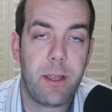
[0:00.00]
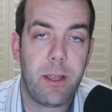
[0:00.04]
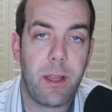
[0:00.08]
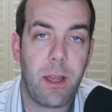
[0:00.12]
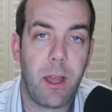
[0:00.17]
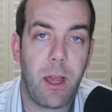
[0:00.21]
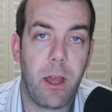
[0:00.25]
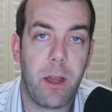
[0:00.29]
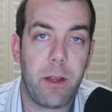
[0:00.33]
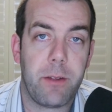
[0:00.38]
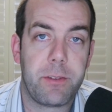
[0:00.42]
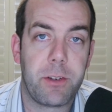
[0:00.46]

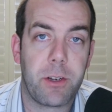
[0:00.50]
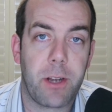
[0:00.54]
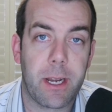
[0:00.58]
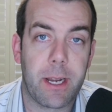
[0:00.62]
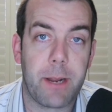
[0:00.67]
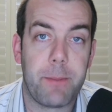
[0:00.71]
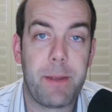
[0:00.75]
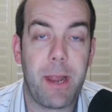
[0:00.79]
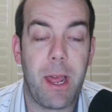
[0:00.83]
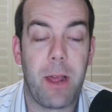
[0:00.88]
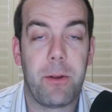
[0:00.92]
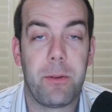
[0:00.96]
of your
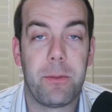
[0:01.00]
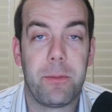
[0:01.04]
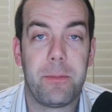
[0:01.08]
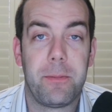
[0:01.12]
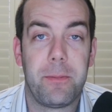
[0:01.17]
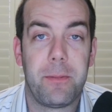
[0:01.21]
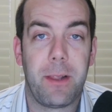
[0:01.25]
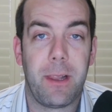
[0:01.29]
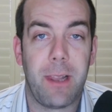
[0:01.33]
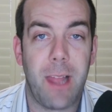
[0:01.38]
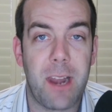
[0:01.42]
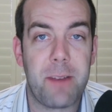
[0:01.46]
income. Now,
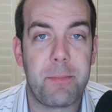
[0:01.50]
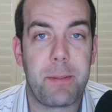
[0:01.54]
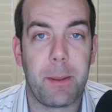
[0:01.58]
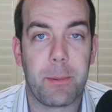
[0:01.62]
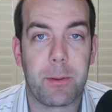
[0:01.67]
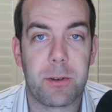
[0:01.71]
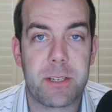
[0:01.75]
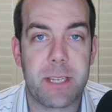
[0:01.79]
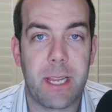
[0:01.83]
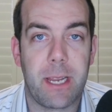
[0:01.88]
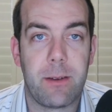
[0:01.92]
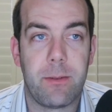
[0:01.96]
a lot of people
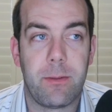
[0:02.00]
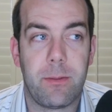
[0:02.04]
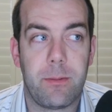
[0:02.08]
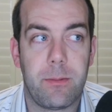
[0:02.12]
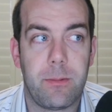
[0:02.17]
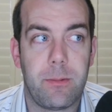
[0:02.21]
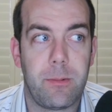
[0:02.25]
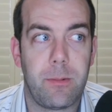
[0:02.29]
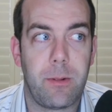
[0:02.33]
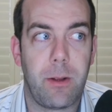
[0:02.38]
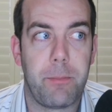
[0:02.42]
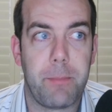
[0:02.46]
are saying,
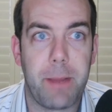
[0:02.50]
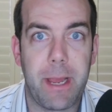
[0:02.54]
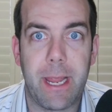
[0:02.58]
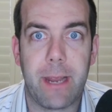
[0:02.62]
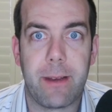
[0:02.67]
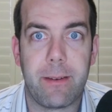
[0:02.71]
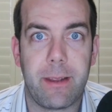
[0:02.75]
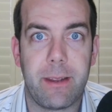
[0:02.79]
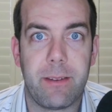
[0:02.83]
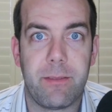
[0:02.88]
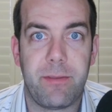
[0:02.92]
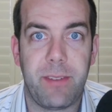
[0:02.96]
well,
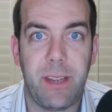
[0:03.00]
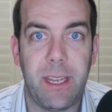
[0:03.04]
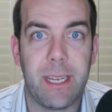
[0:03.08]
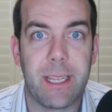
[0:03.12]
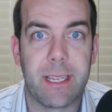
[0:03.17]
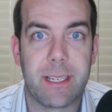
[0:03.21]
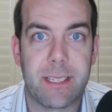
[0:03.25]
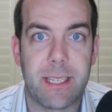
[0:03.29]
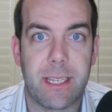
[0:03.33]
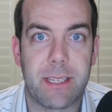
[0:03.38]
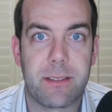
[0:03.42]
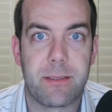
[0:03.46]
man, in
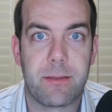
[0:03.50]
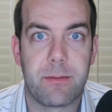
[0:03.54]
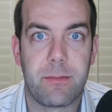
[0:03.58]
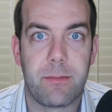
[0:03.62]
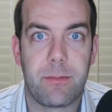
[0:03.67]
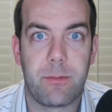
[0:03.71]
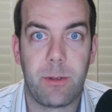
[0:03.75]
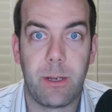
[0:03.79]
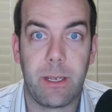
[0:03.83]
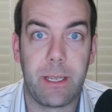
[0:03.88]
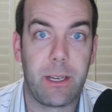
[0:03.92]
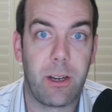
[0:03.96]
Phoenix, that's
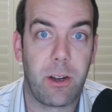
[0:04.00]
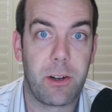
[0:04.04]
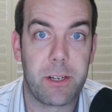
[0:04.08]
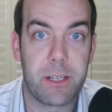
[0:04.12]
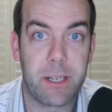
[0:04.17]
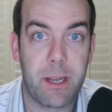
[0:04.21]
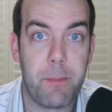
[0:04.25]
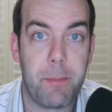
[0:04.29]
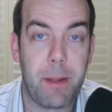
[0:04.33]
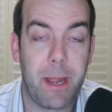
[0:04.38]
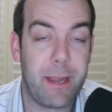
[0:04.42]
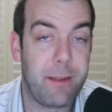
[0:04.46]
really hard to
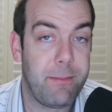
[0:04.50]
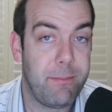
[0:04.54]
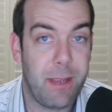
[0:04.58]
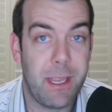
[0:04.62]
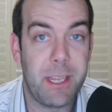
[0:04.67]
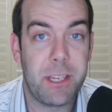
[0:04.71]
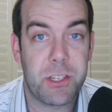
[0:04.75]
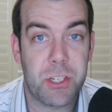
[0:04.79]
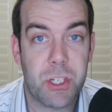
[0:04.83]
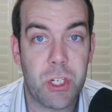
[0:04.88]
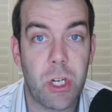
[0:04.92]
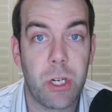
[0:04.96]
come by. And
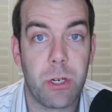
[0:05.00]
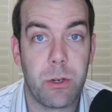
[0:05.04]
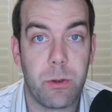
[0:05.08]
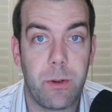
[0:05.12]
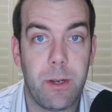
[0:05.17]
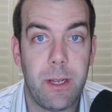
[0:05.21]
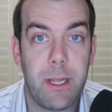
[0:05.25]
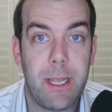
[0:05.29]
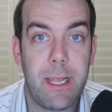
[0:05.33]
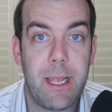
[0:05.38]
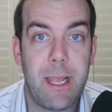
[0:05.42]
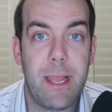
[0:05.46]
it's true.
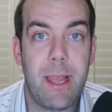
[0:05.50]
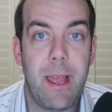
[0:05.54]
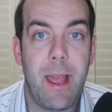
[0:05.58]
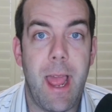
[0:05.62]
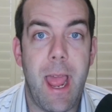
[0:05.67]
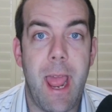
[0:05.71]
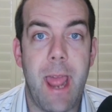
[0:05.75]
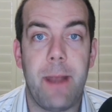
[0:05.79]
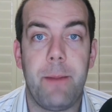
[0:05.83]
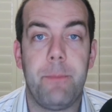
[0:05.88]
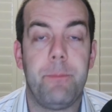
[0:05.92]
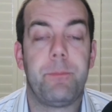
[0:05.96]

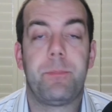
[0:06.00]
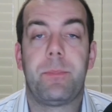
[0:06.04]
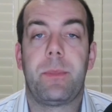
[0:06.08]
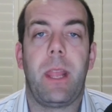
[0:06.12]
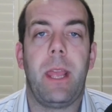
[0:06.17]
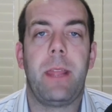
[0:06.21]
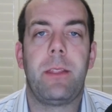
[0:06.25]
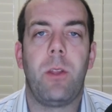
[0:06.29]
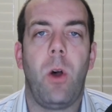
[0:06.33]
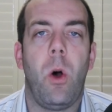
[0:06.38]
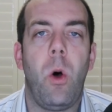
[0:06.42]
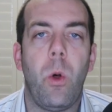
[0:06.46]
And
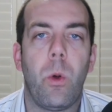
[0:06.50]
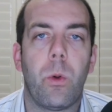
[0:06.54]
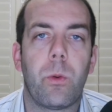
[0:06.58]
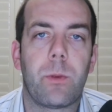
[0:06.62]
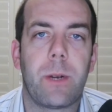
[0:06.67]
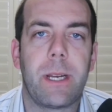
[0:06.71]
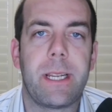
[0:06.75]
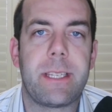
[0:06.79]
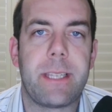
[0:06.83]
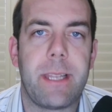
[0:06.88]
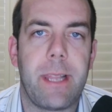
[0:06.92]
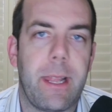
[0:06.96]
the whole
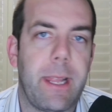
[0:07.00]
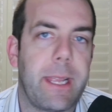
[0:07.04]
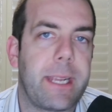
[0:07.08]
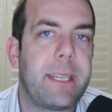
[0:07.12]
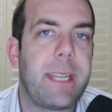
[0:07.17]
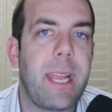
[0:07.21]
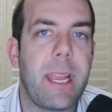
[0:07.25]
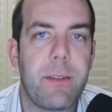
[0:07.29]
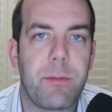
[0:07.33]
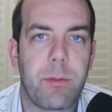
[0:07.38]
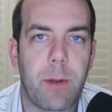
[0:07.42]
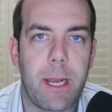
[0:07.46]
reason that like
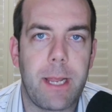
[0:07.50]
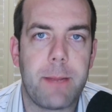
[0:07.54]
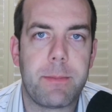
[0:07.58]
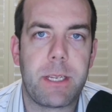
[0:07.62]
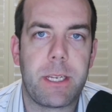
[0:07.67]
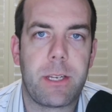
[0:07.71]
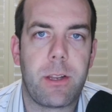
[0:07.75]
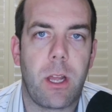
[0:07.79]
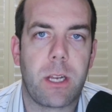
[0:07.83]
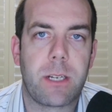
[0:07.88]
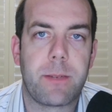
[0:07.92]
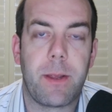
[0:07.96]
Dave Ramsey
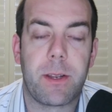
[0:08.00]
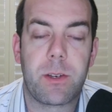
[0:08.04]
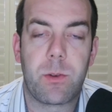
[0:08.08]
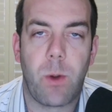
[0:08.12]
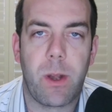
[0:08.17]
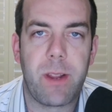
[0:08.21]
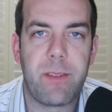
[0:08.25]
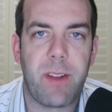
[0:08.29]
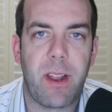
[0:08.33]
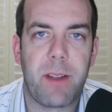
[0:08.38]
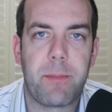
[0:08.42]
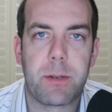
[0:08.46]
talks about
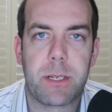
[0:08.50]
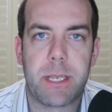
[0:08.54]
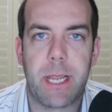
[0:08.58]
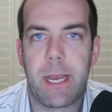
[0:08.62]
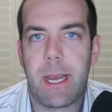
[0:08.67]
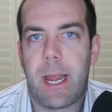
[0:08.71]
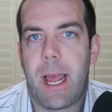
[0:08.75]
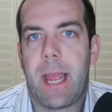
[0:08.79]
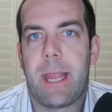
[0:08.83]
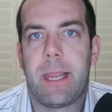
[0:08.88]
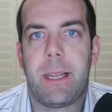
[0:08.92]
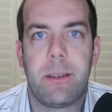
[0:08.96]
25%,
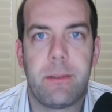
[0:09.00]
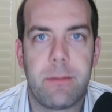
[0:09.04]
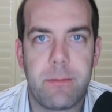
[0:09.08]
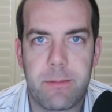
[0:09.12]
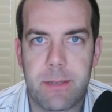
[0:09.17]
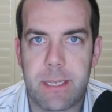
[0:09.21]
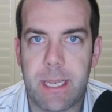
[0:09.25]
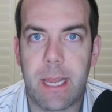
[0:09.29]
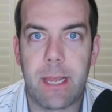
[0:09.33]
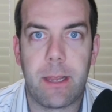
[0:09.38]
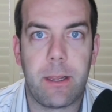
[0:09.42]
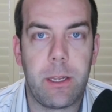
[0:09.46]
I
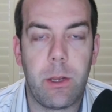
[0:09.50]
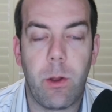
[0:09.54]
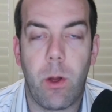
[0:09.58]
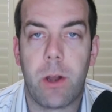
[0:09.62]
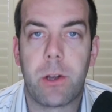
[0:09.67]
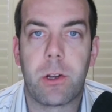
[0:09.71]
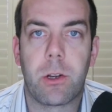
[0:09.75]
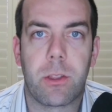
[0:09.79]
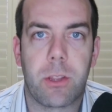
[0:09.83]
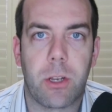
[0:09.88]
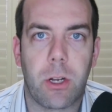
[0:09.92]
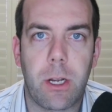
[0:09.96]
say,
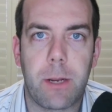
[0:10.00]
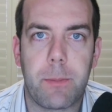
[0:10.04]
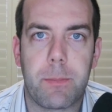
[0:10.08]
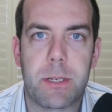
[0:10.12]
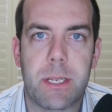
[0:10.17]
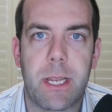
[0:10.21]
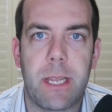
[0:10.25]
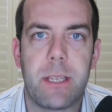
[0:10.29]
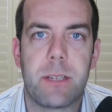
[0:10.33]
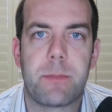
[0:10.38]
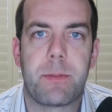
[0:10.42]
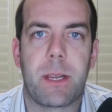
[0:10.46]
under
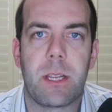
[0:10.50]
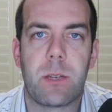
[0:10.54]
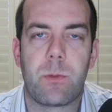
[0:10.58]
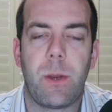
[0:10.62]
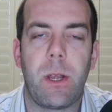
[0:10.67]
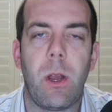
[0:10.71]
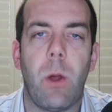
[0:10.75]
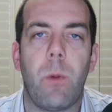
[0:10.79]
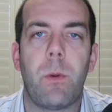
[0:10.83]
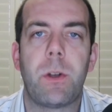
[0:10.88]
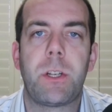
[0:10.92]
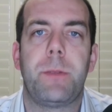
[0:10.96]
30% is because we
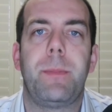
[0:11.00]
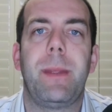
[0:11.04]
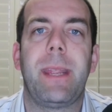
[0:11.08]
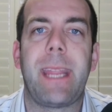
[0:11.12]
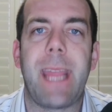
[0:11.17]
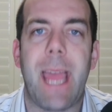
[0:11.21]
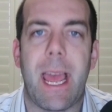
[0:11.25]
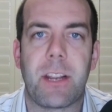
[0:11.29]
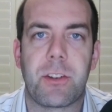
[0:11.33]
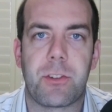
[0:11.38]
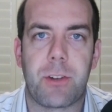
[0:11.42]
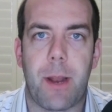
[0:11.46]
don't want you to be
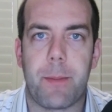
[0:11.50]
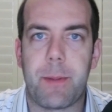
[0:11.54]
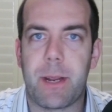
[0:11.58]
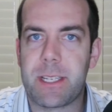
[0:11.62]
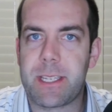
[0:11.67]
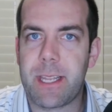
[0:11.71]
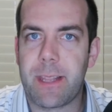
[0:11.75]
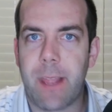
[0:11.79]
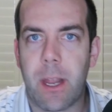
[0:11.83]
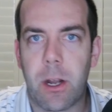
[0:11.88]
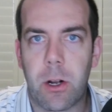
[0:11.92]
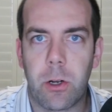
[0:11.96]
cash strapped. I
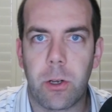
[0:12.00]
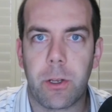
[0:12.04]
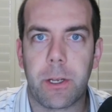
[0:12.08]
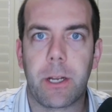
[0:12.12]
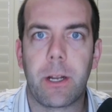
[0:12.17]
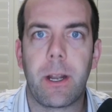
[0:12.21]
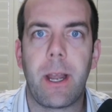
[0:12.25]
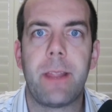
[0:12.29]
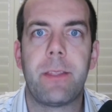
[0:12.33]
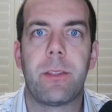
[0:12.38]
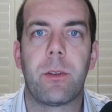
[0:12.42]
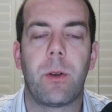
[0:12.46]
said that earlier.
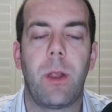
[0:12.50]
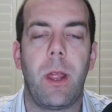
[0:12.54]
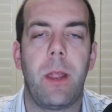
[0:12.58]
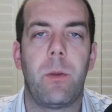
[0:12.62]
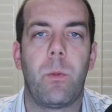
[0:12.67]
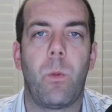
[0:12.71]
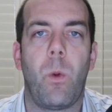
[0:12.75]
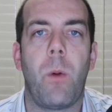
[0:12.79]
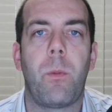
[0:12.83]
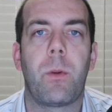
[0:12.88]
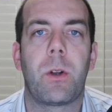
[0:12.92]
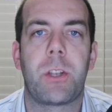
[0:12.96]
And
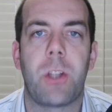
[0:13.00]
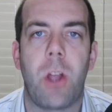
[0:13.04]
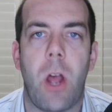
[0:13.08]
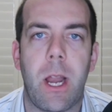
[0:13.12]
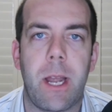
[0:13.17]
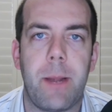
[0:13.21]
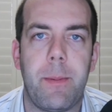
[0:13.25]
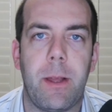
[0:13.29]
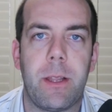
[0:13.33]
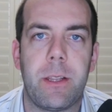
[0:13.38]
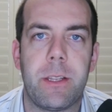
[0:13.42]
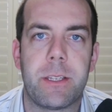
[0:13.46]
what we're
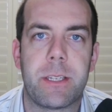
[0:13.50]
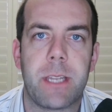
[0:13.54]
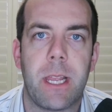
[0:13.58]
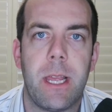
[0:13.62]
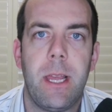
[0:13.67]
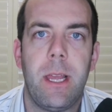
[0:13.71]
talking about is,